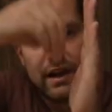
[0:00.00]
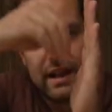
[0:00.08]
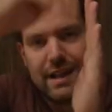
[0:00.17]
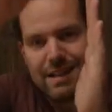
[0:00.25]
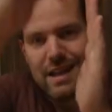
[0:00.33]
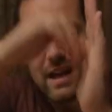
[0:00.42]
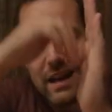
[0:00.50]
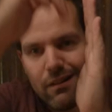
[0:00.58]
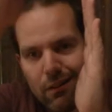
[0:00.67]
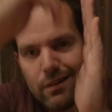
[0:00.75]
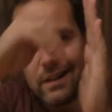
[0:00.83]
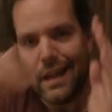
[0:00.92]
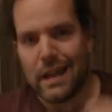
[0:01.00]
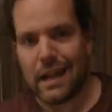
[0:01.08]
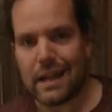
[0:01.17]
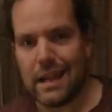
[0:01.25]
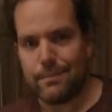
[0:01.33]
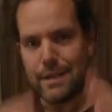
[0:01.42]
and then year on year
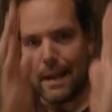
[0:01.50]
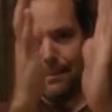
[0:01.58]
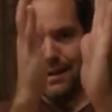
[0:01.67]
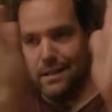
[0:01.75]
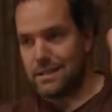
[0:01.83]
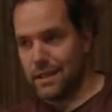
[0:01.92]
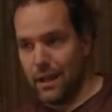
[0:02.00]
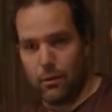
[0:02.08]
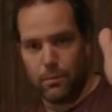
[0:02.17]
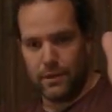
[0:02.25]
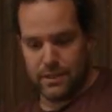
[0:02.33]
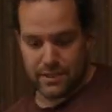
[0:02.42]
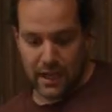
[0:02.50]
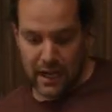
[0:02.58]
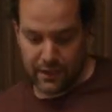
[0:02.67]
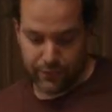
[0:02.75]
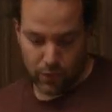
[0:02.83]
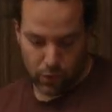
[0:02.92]
that keeps happening until the old bloody
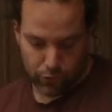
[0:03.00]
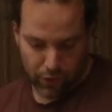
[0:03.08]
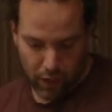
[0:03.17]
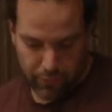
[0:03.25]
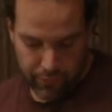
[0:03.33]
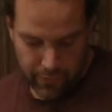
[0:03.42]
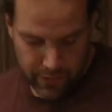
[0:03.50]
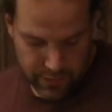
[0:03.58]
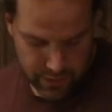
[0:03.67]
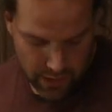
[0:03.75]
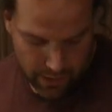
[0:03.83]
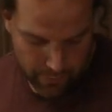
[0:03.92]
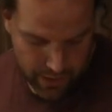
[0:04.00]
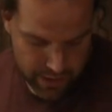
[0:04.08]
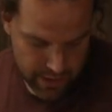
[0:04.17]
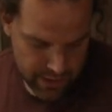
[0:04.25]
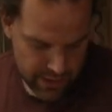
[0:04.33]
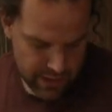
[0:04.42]
side falls off. So
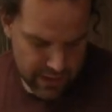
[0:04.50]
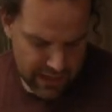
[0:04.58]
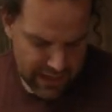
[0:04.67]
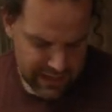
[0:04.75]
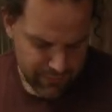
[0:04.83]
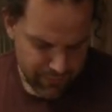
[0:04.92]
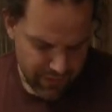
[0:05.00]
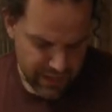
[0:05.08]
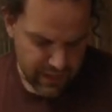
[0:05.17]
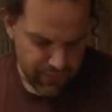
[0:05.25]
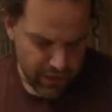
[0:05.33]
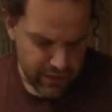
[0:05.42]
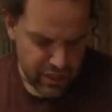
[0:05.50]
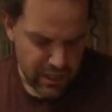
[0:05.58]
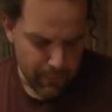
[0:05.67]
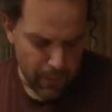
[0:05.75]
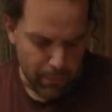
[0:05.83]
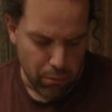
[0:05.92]
it's it's a very
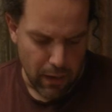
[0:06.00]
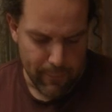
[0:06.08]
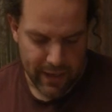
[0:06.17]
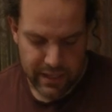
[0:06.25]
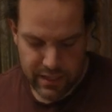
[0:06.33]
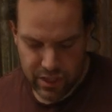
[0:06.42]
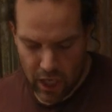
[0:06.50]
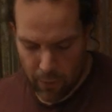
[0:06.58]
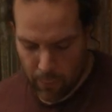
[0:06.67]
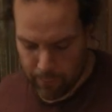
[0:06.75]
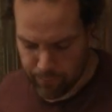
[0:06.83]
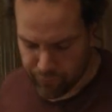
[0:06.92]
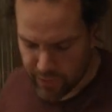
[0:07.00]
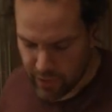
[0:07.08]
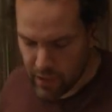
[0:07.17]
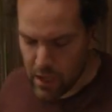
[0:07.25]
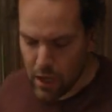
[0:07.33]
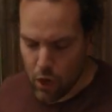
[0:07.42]
similar premise. So
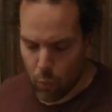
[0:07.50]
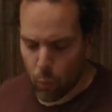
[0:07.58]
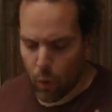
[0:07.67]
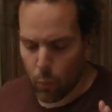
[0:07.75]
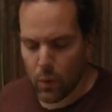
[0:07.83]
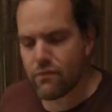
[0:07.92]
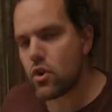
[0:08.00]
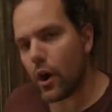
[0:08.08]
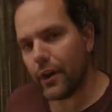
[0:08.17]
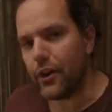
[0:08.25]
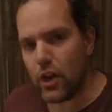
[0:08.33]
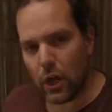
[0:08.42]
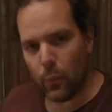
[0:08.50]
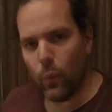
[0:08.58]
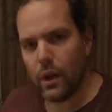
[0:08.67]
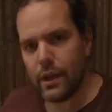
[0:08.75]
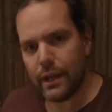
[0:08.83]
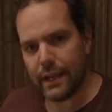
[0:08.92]
what we've got to
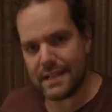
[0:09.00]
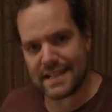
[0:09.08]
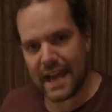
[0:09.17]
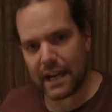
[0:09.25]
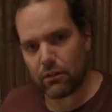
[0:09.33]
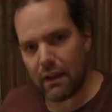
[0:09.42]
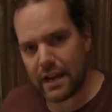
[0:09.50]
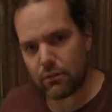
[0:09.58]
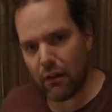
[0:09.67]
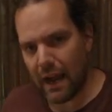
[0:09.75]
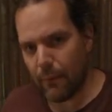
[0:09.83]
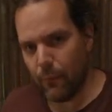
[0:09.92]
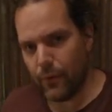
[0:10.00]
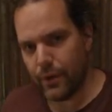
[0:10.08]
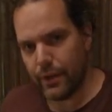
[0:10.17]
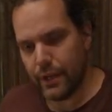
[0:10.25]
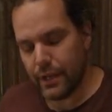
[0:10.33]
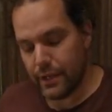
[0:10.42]
do is get our head around
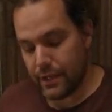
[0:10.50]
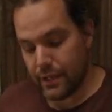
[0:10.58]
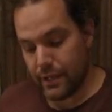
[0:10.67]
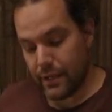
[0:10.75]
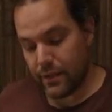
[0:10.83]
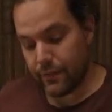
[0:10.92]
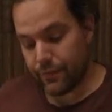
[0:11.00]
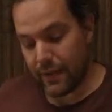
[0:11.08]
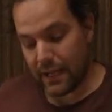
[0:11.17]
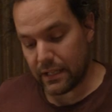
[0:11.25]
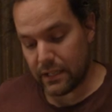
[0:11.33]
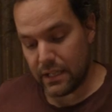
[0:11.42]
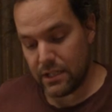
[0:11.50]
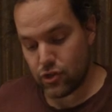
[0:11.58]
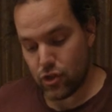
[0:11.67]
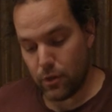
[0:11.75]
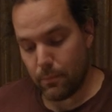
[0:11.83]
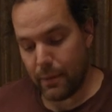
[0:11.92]
the fact that these
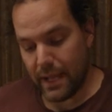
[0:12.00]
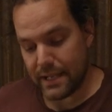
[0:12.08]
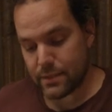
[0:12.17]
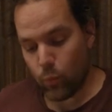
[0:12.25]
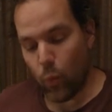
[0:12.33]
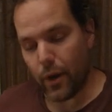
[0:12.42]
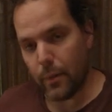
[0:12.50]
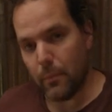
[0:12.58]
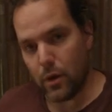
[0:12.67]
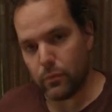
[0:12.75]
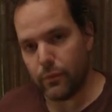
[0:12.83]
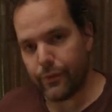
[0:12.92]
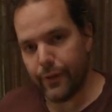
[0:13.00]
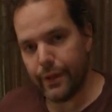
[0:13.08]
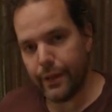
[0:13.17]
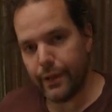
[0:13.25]
two bits want to move.